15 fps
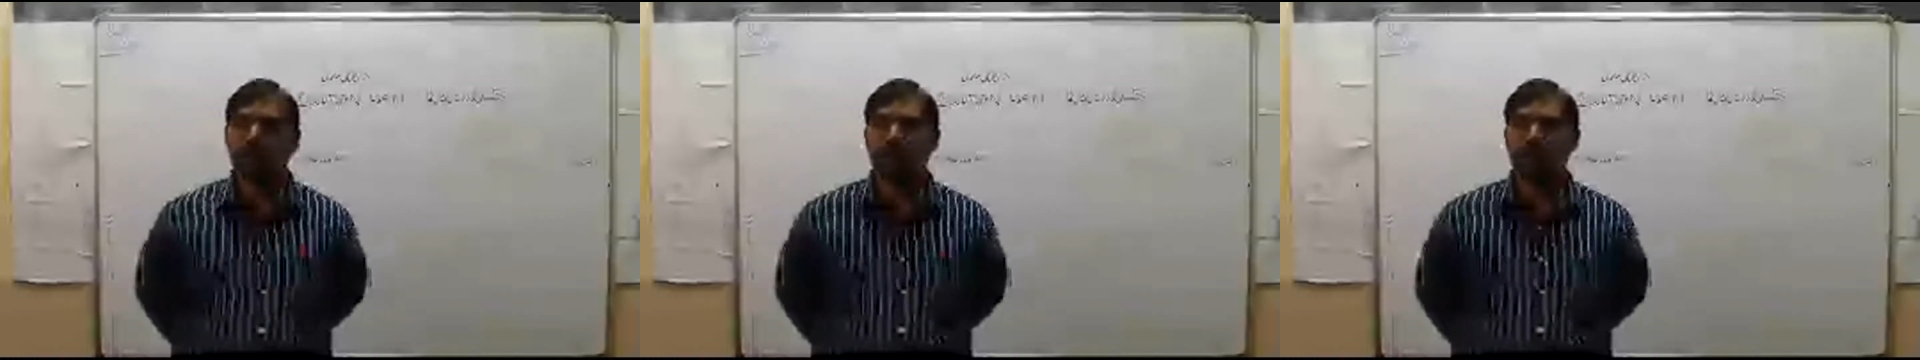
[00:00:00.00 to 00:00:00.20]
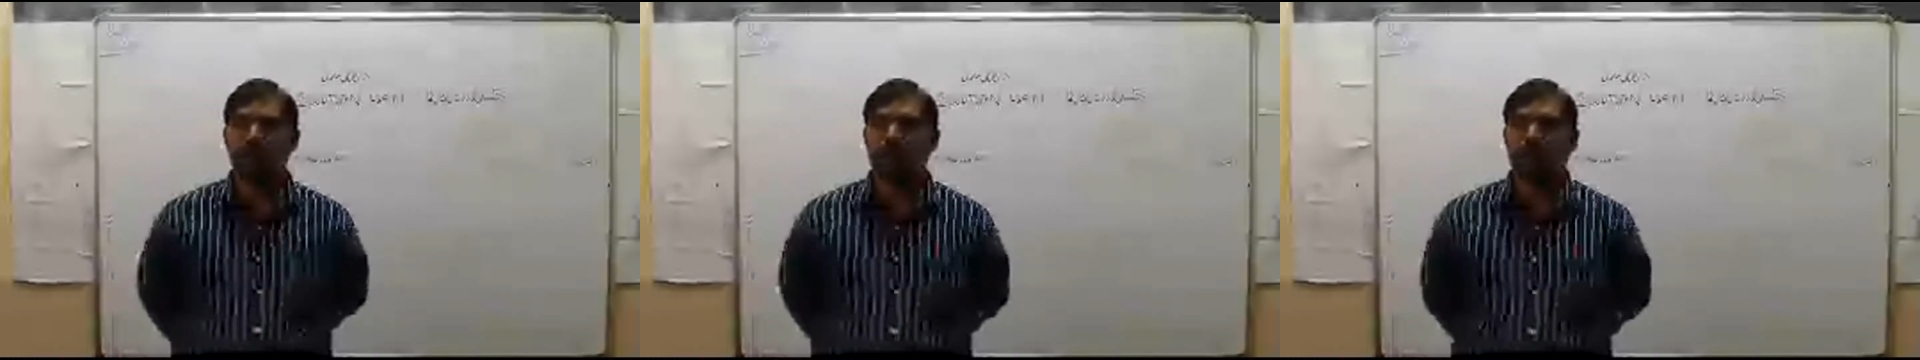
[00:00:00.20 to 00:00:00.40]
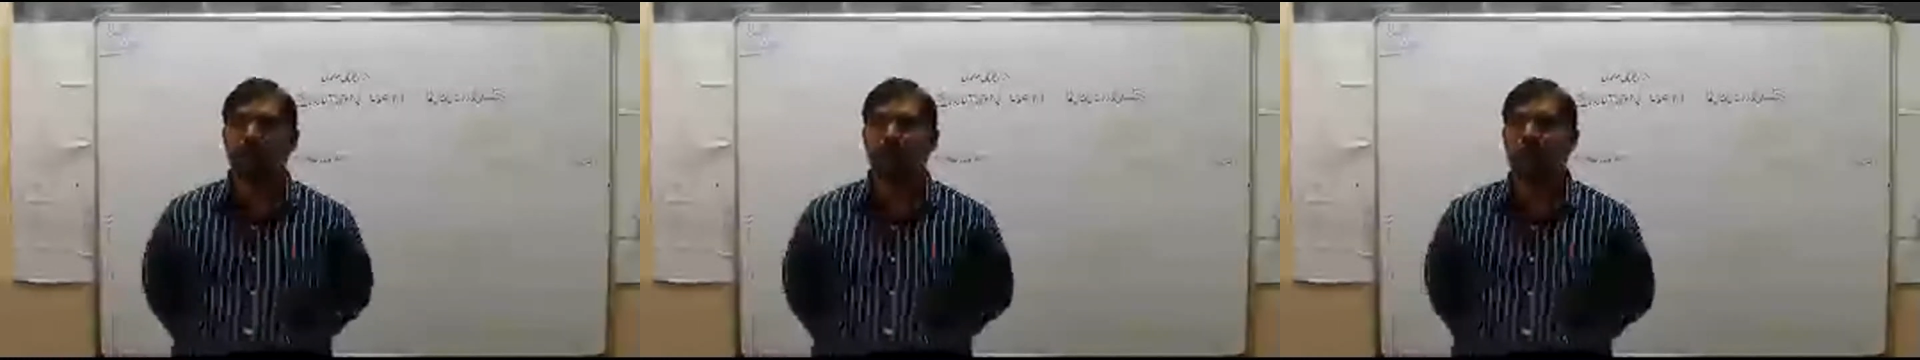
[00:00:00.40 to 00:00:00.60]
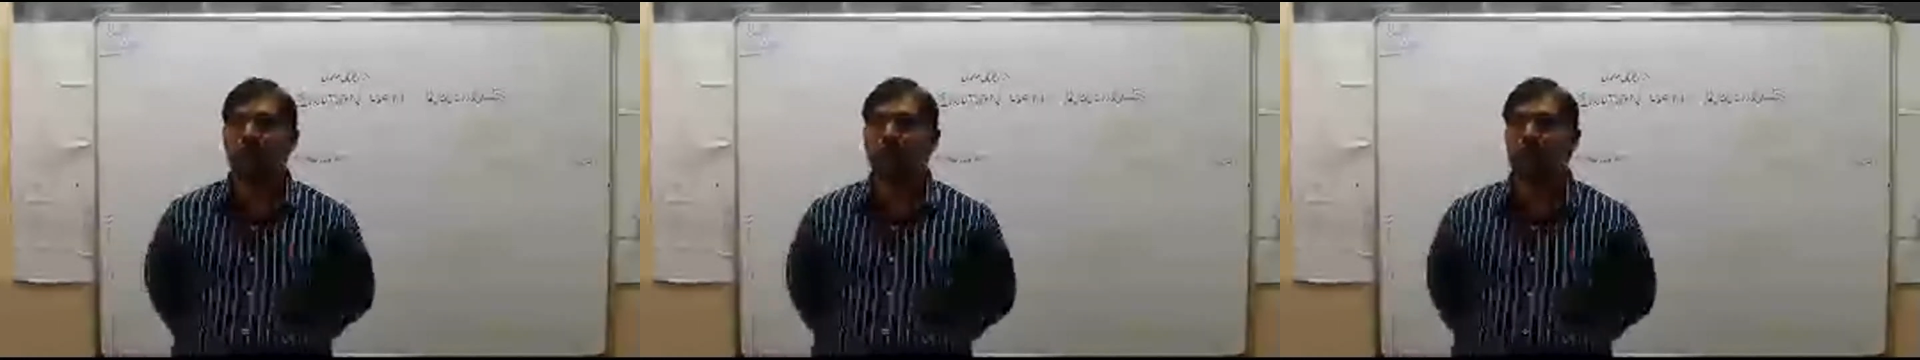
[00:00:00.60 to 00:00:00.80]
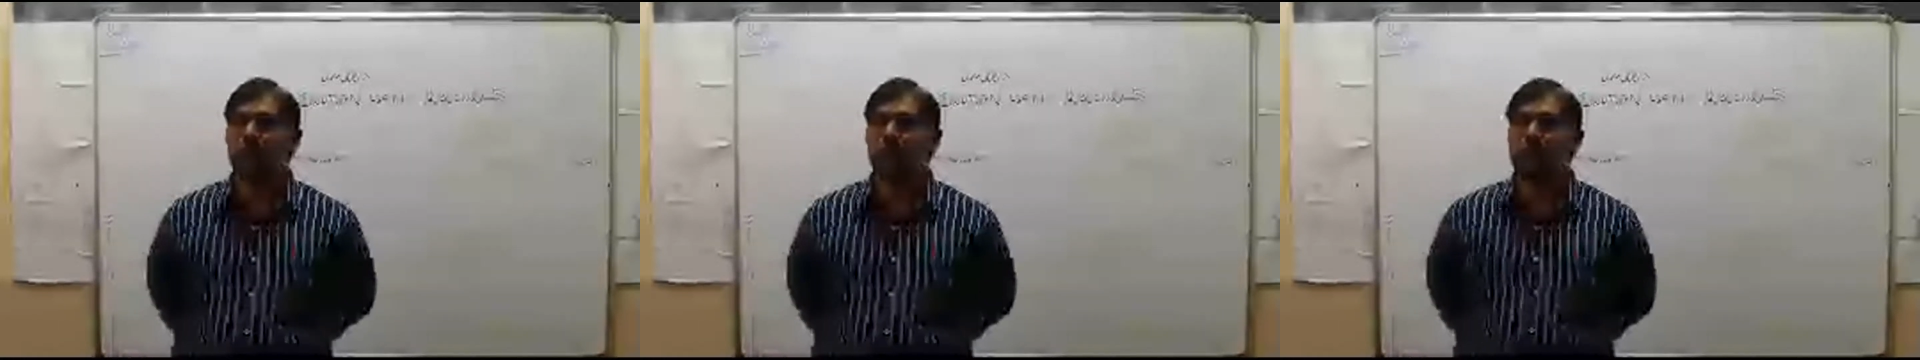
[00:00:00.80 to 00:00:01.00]
These are
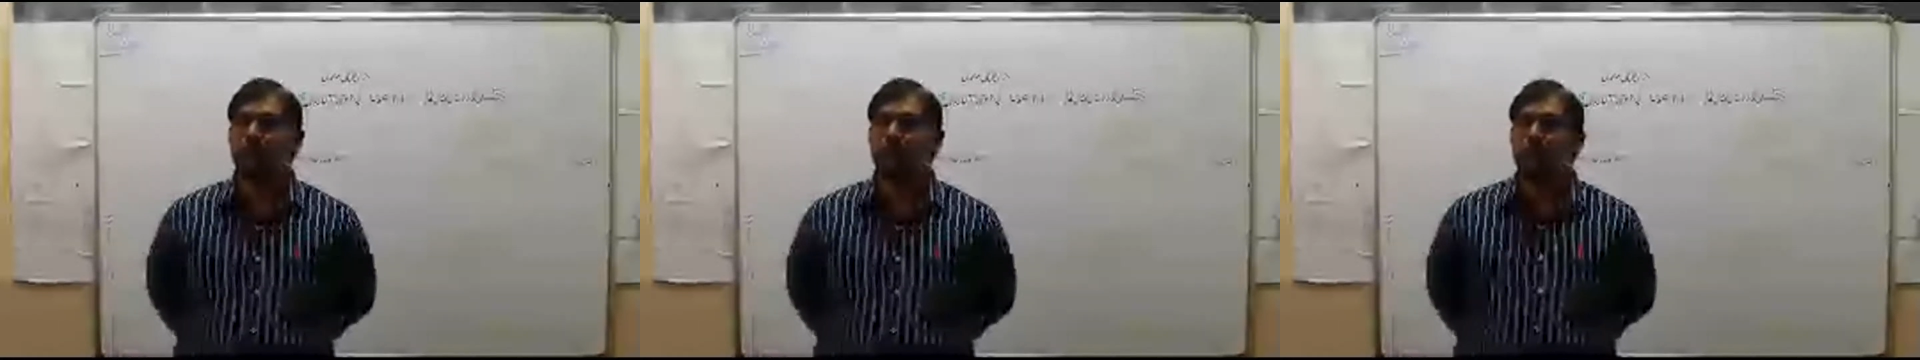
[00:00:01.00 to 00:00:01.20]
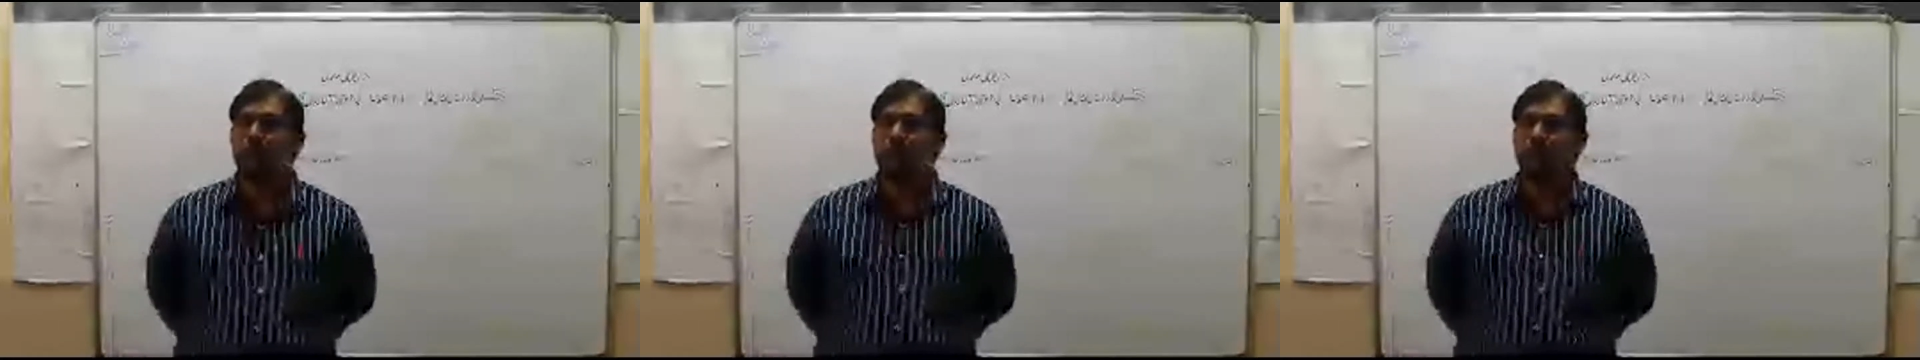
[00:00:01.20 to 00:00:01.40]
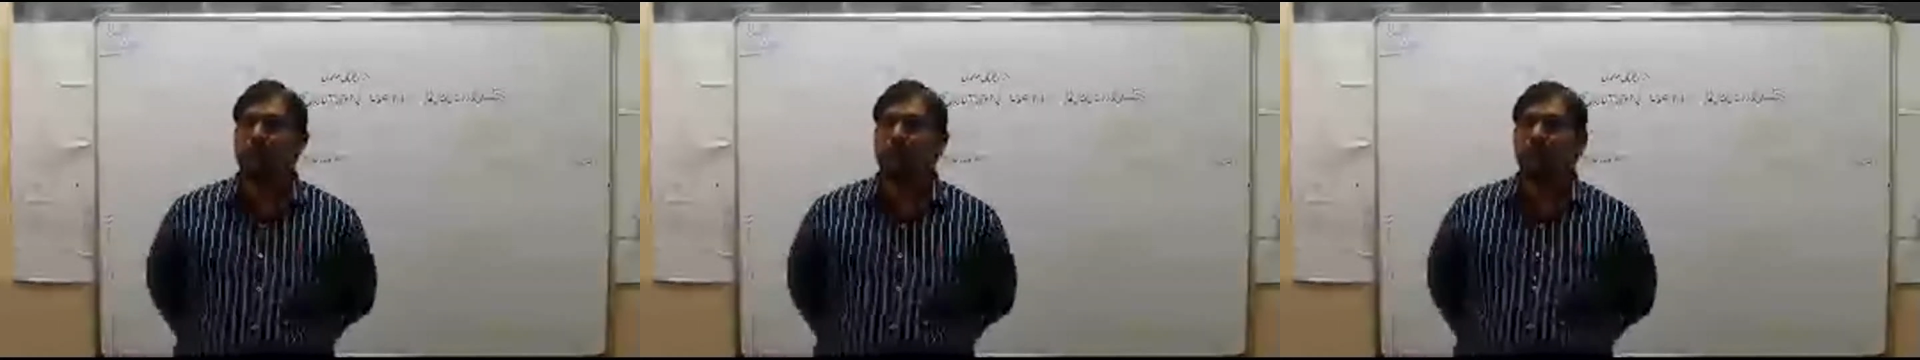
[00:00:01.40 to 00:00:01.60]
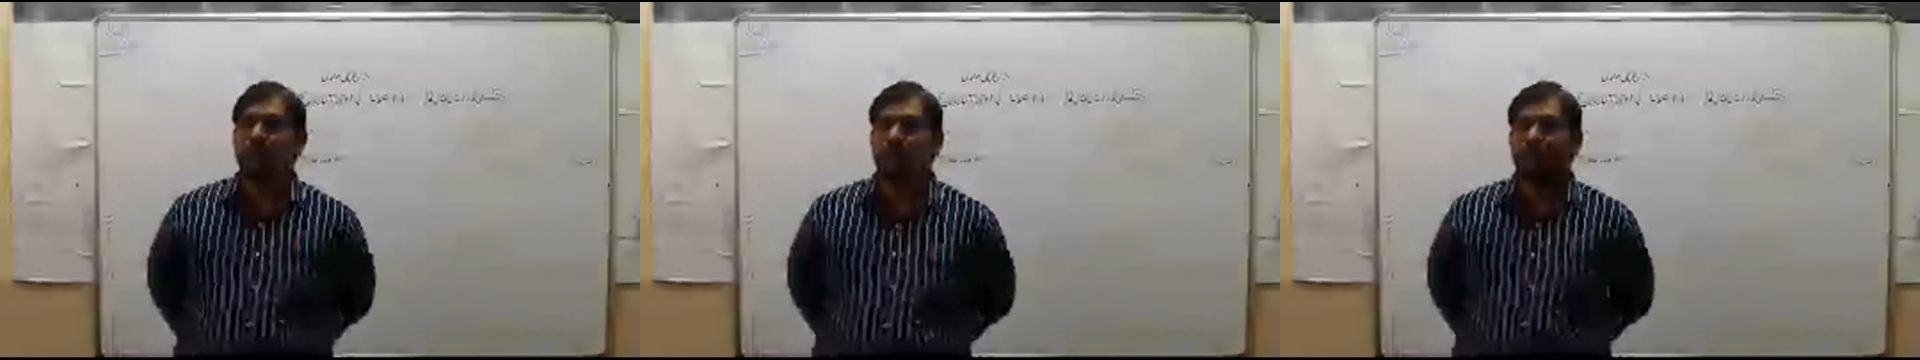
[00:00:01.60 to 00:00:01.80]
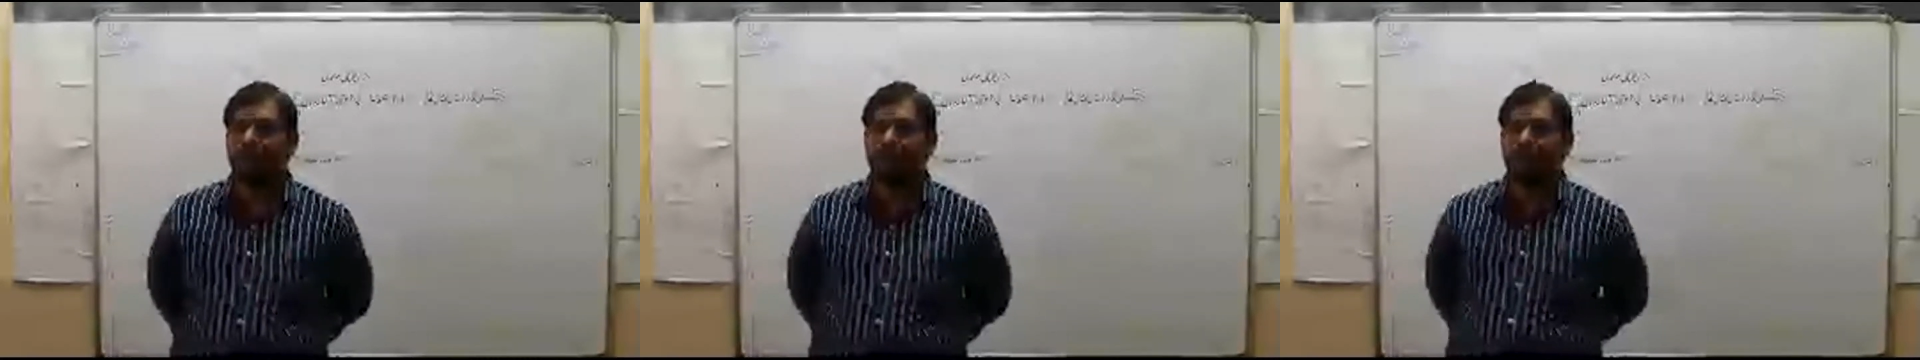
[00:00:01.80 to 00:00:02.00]
the
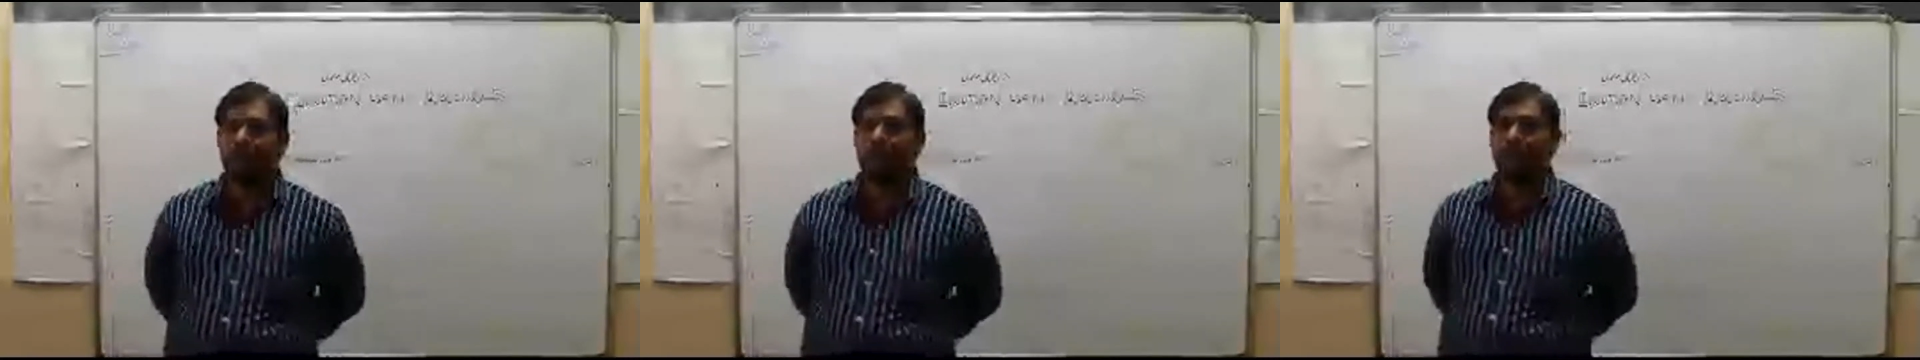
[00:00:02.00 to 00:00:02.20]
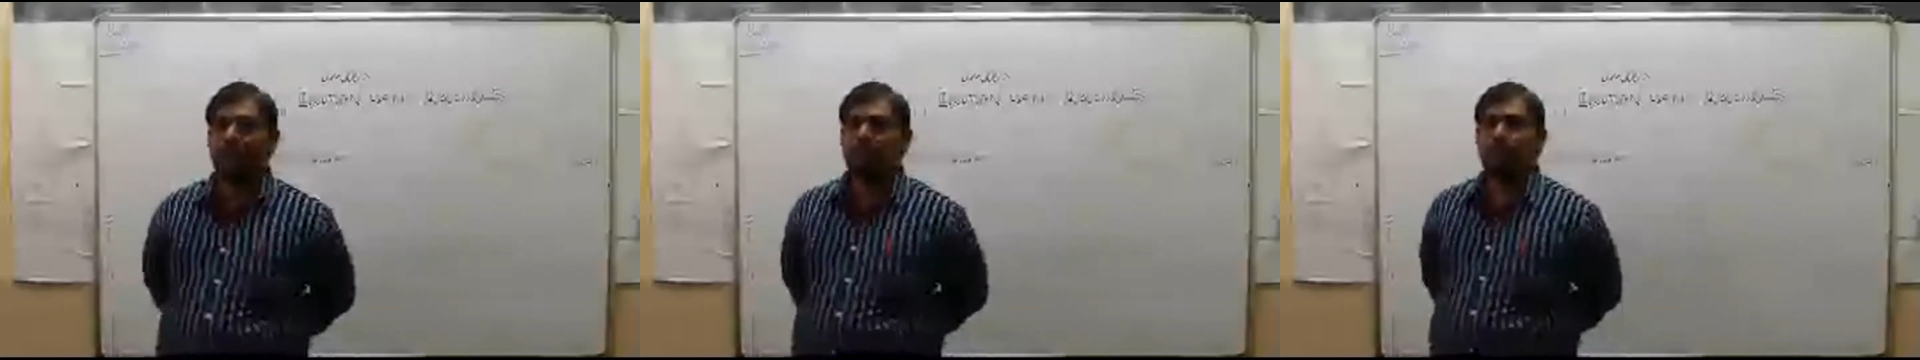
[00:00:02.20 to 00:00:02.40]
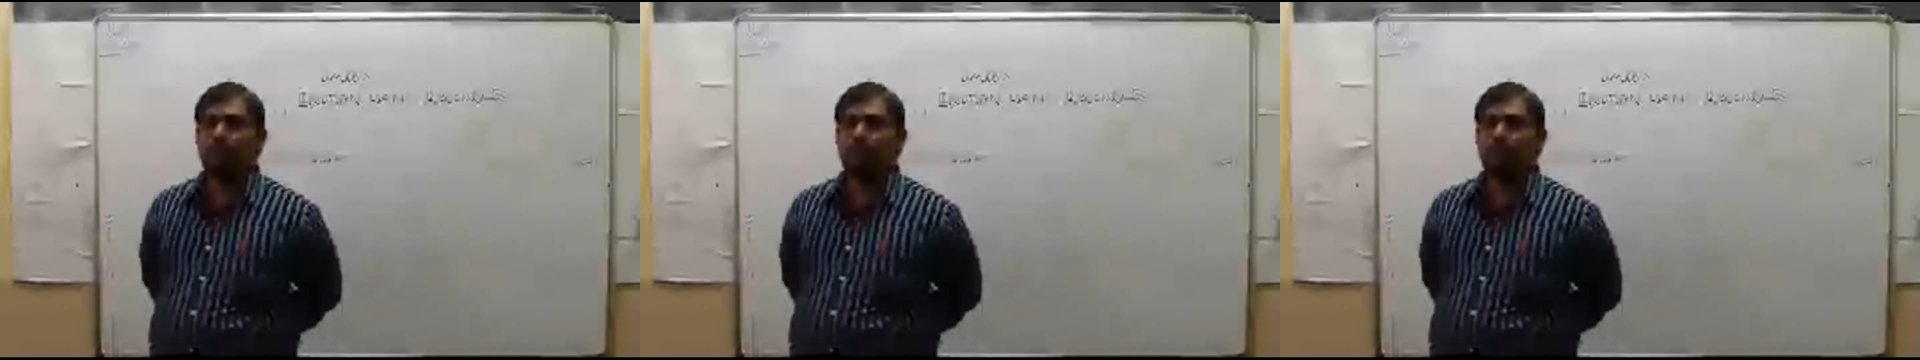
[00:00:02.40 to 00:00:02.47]
factors